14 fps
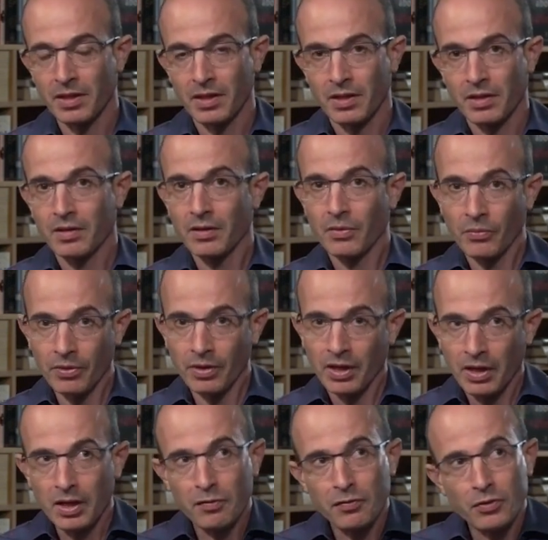
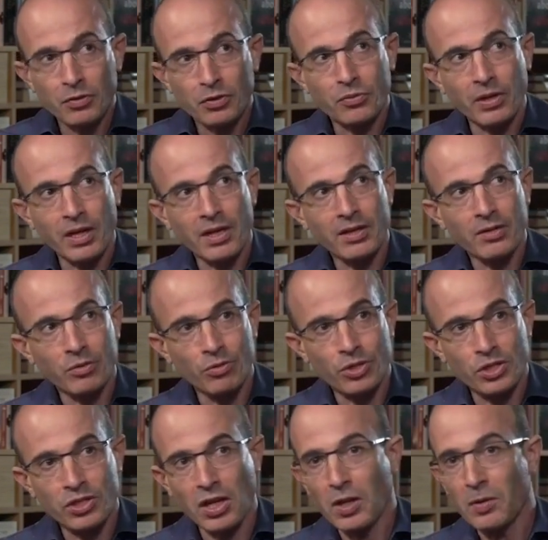If you try to
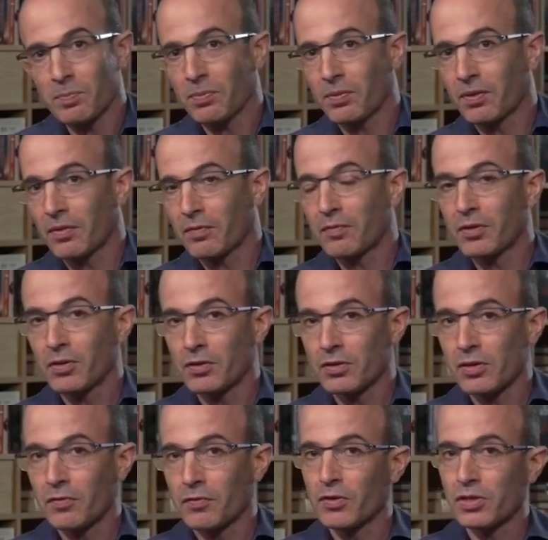shape the views
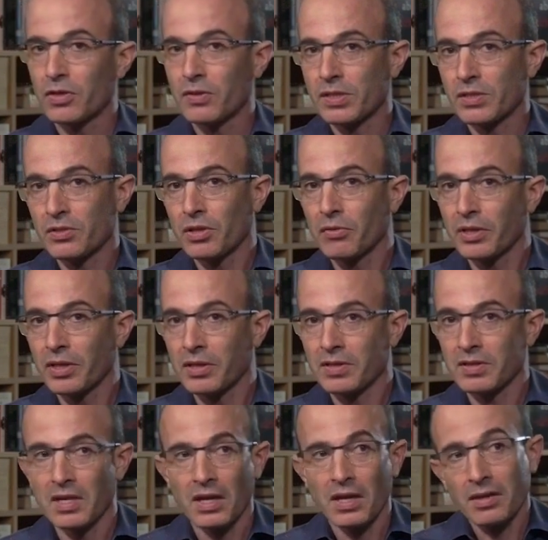of future
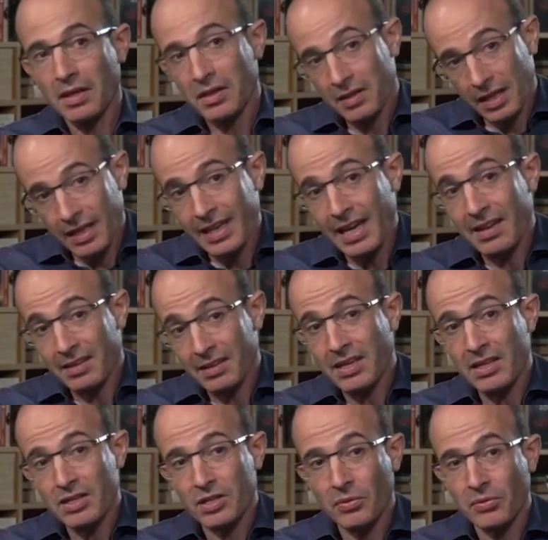historians, then again, the
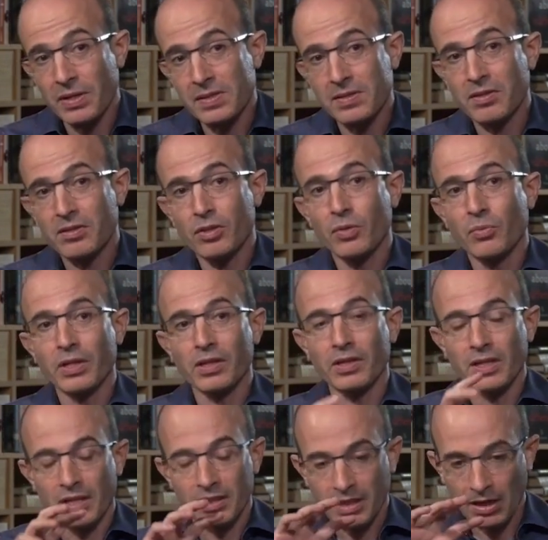danger is that you
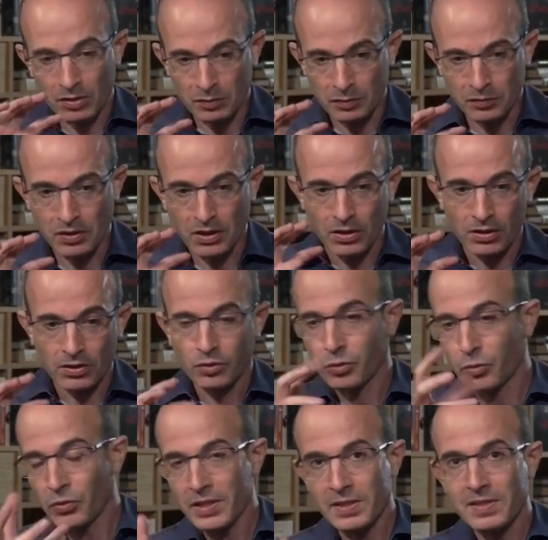will kind of
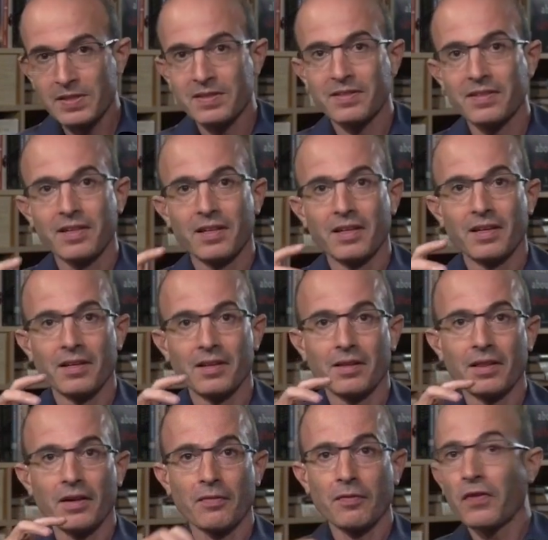twist
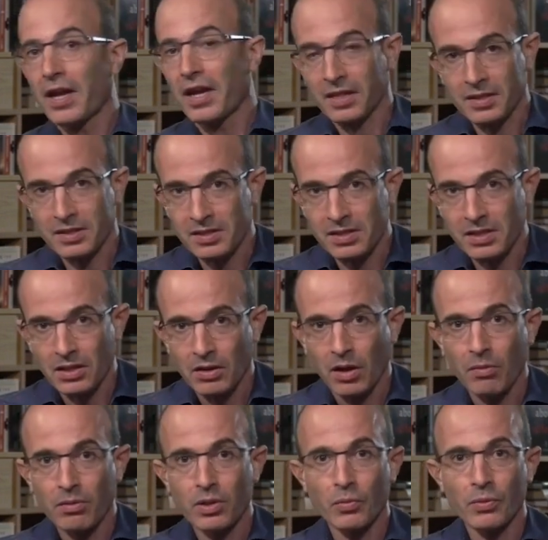the facts,
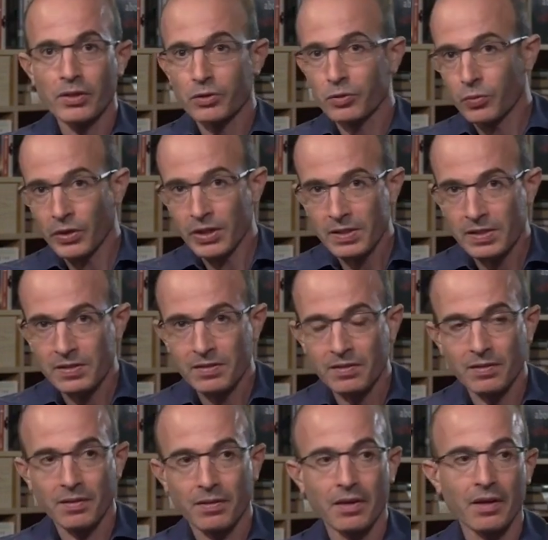or you will twist
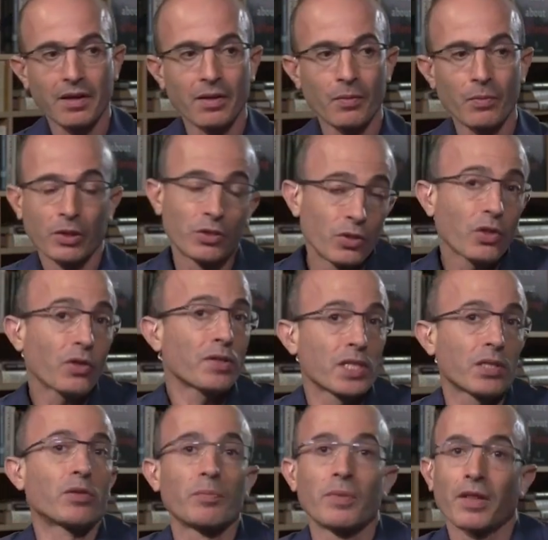what you
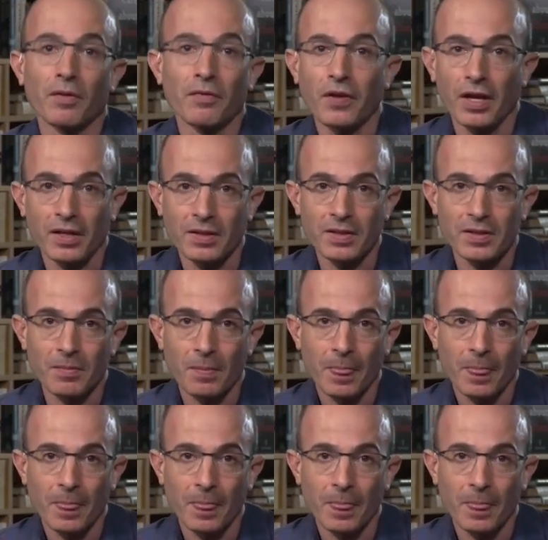consider to be the facts,